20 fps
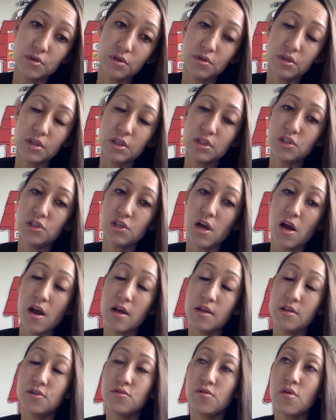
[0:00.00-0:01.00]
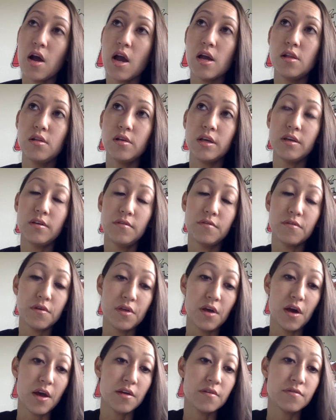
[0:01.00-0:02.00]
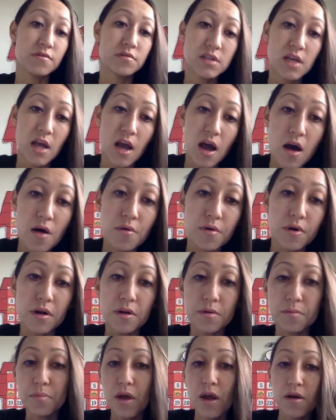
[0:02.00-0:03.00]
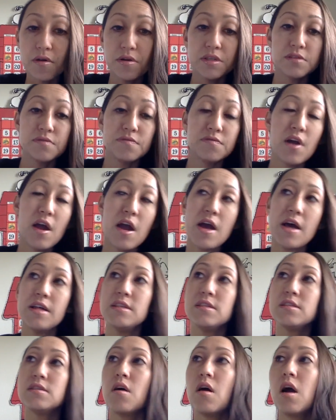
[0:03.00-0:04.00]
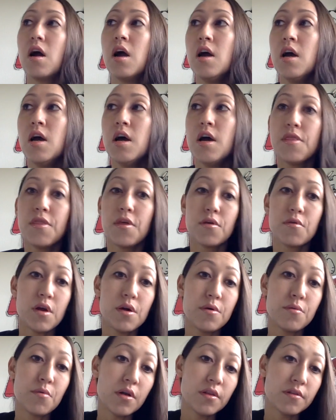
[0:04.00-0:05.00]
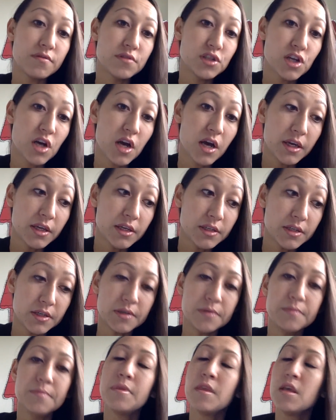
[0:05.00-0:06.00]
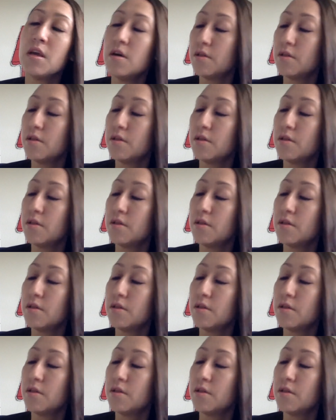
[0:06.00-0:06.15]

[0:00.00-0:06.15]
You can try looking for the Eiffel Tower in Paris, France, or the Great Wall of China.